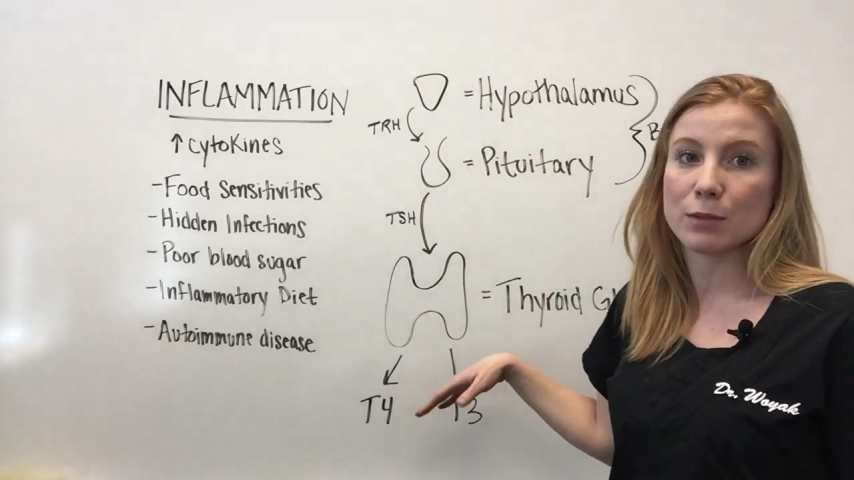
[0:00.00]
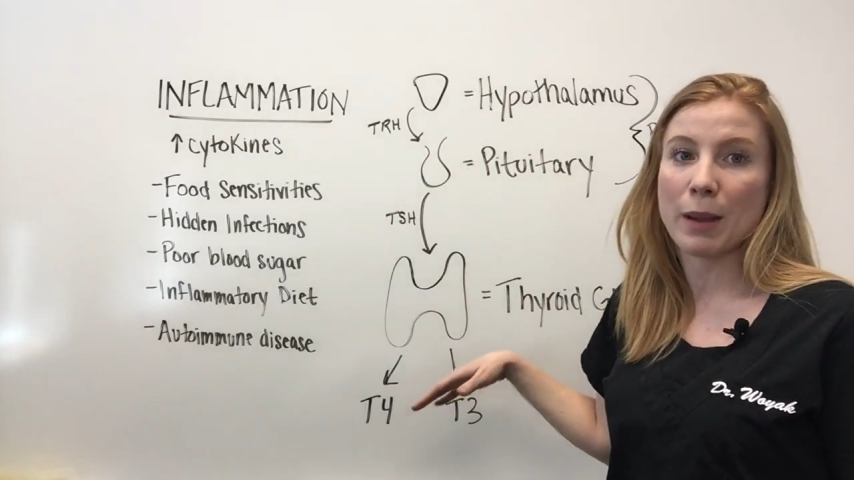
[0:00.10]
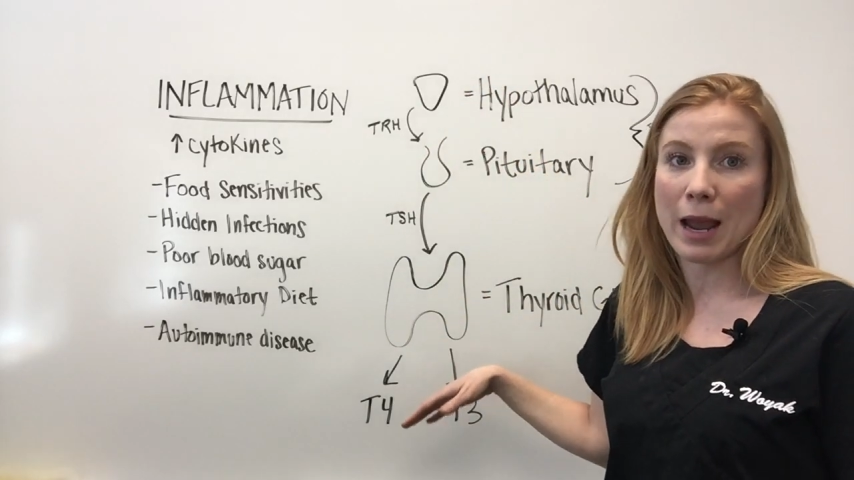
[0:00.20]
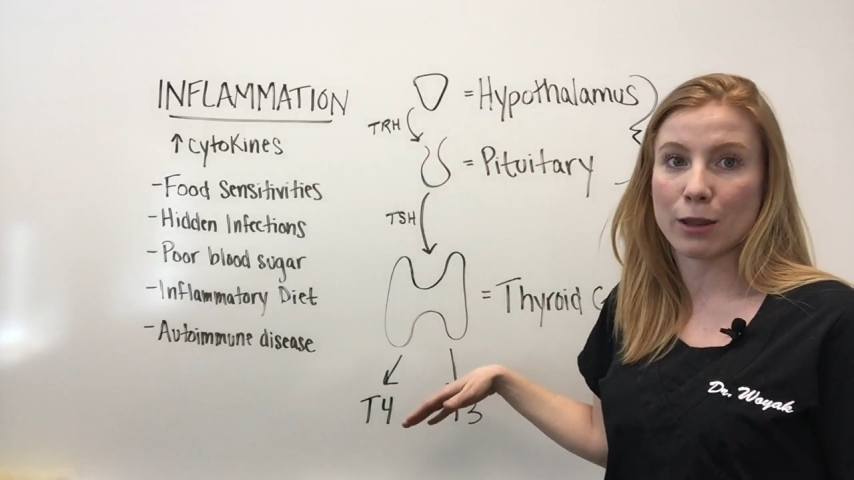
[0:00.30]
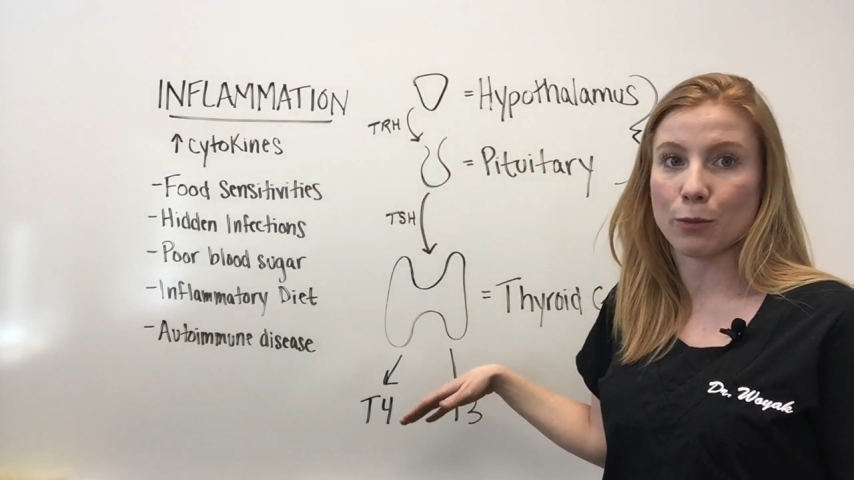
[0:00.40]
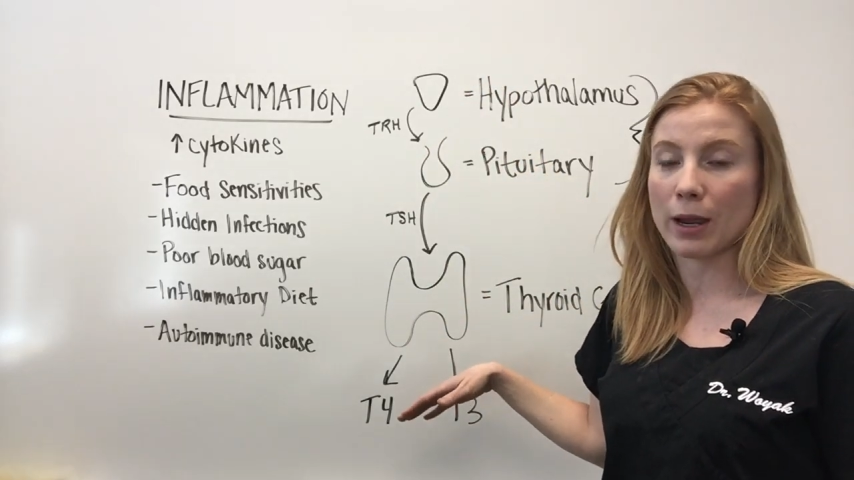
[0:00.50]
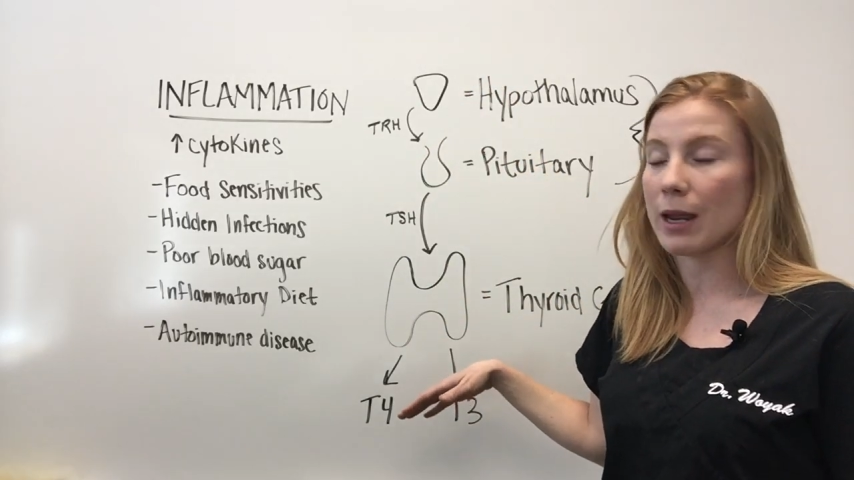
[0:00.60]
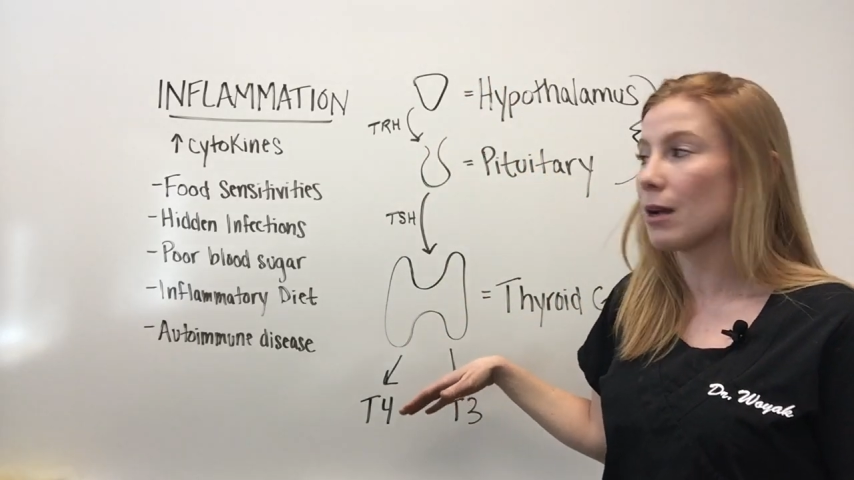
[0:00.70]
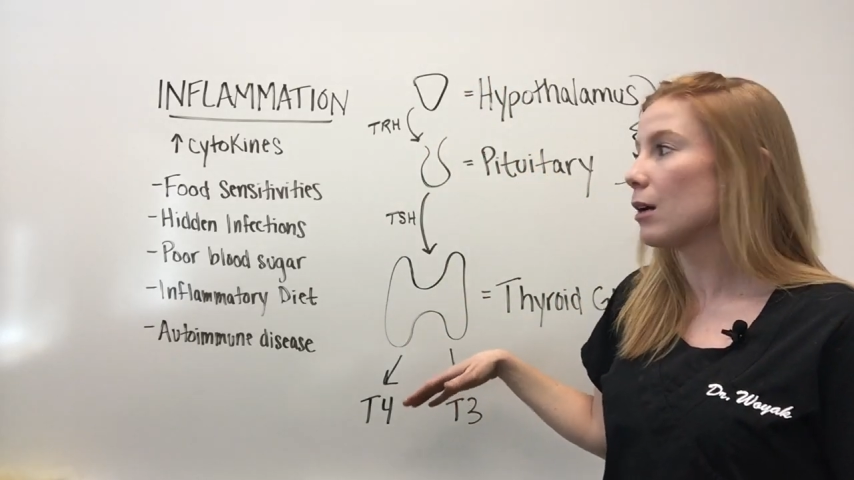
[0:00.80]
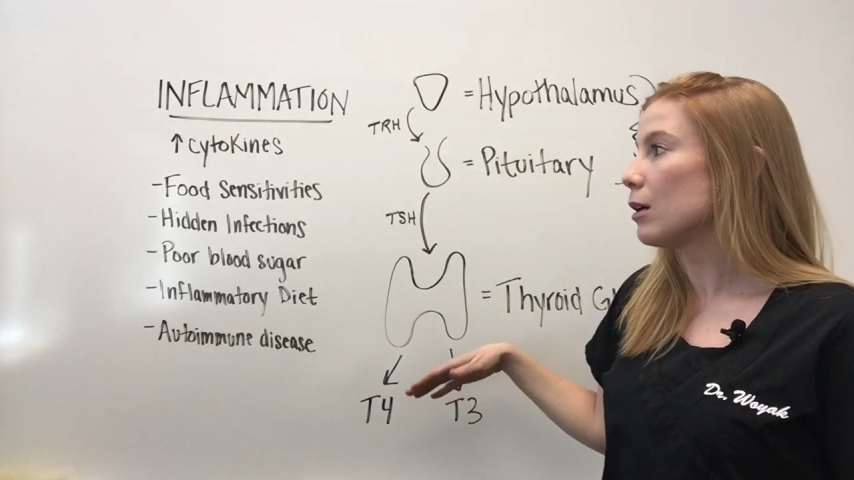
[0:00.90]

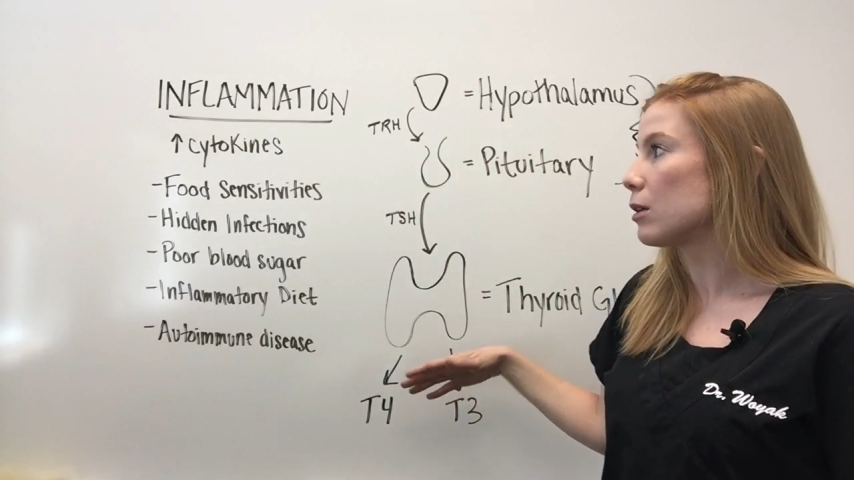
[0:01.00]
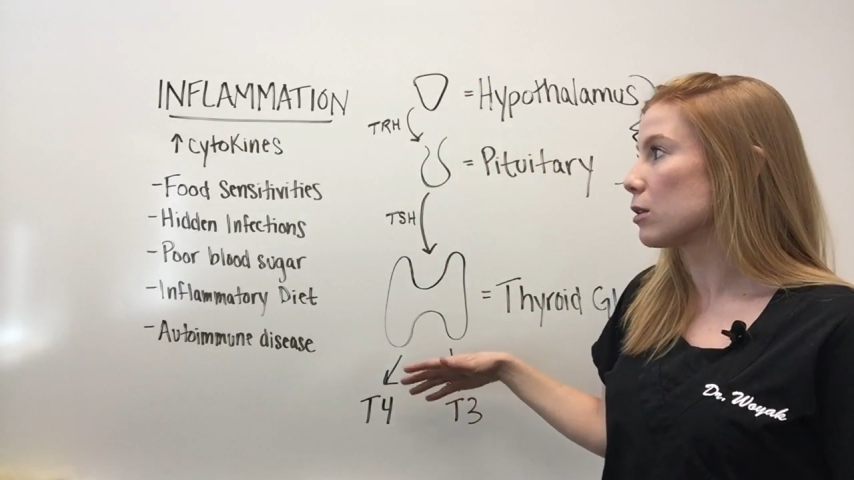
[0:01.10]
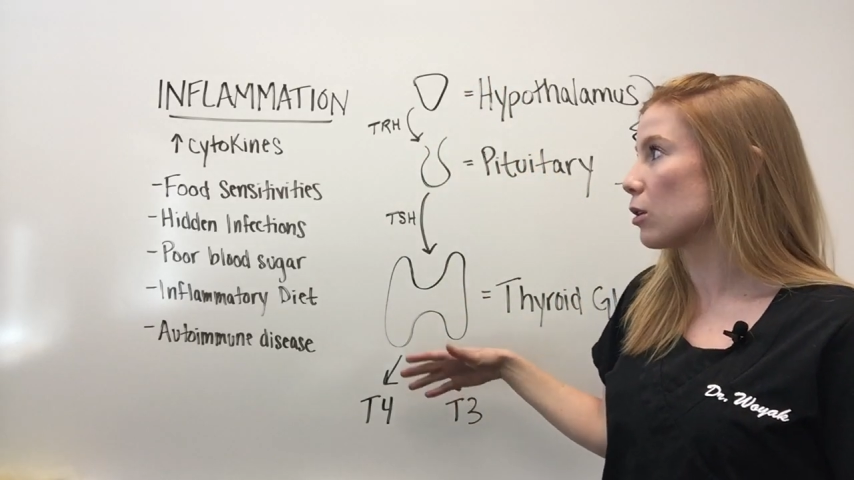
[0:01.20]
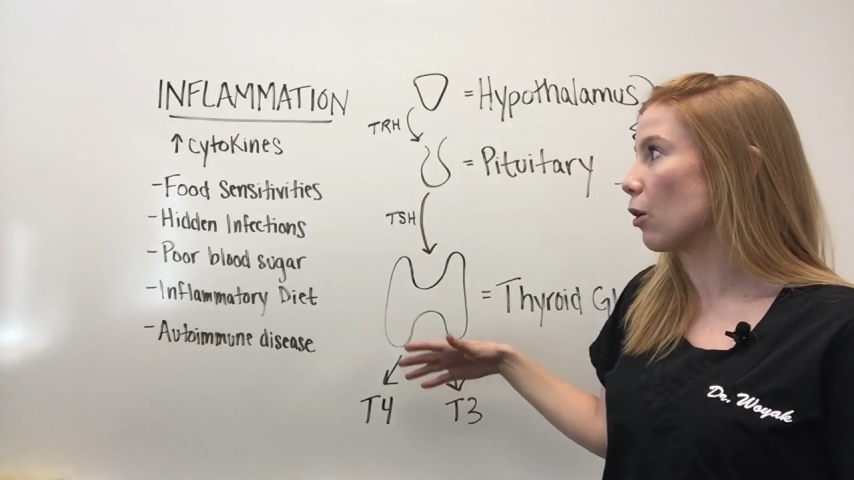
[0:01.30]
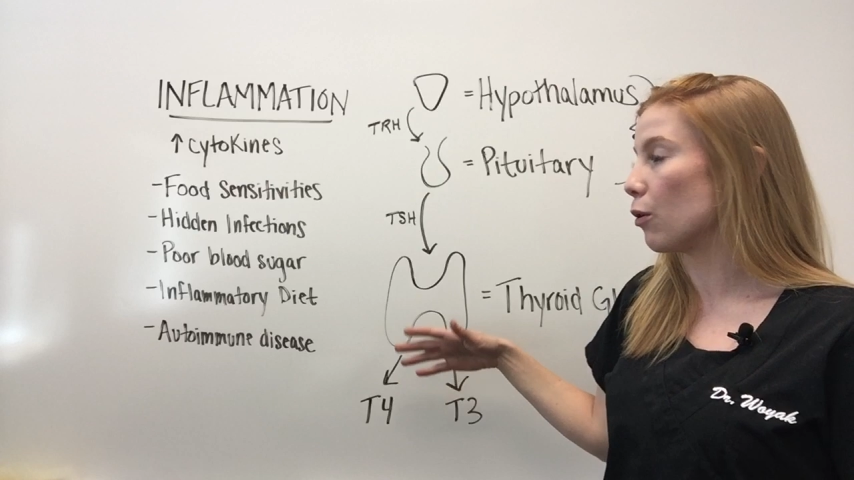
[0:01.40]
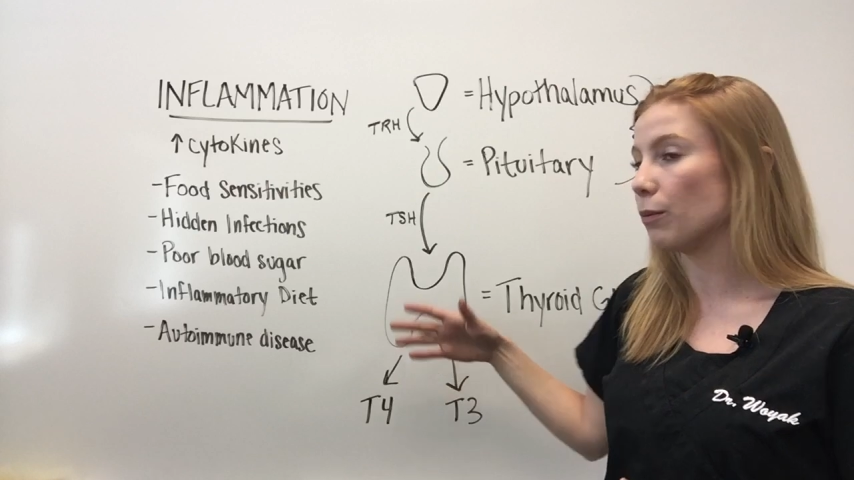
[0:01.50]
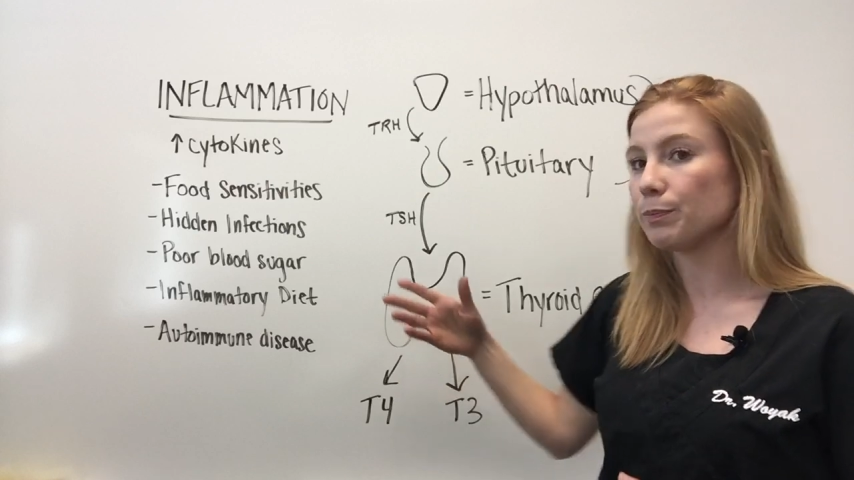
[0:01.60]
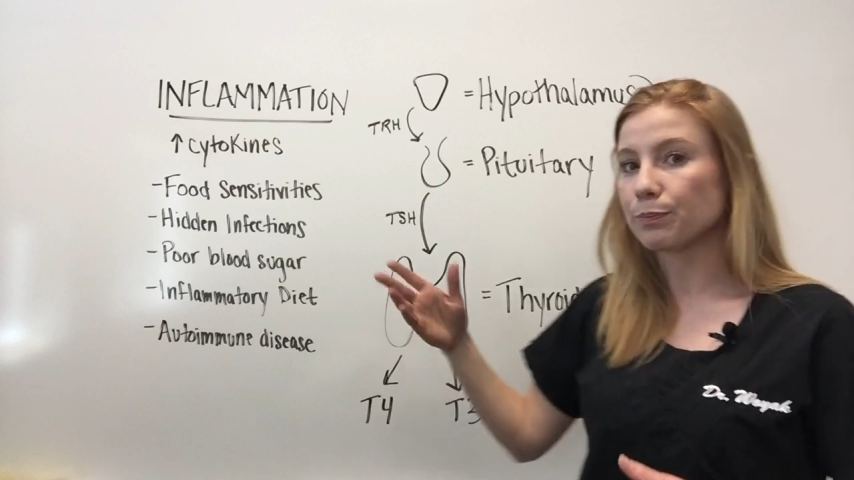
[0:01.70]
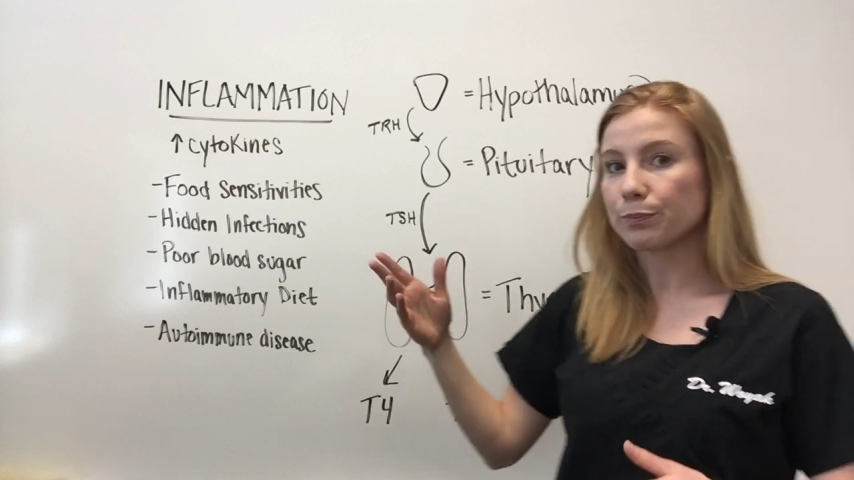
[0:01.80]
pathway. So